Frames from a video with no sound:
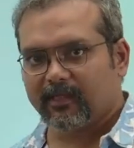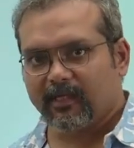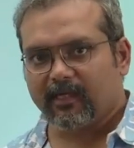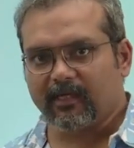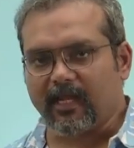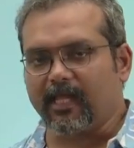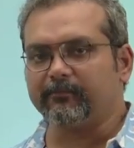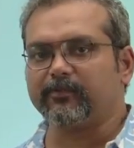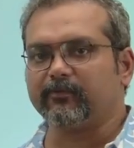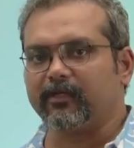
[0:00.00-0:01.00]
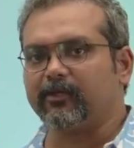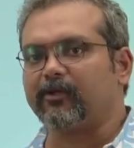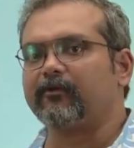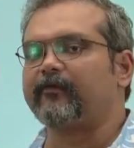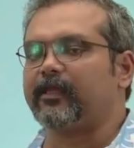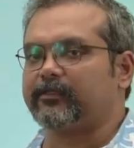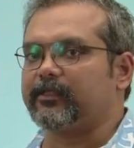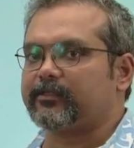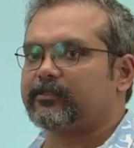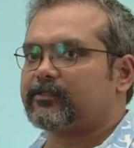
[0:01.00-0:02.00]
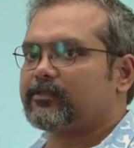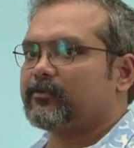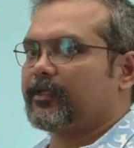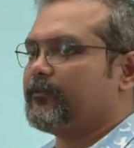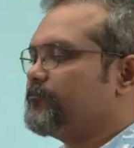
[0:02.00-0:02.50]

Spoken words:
it helps you in a lot of calculations. Okay.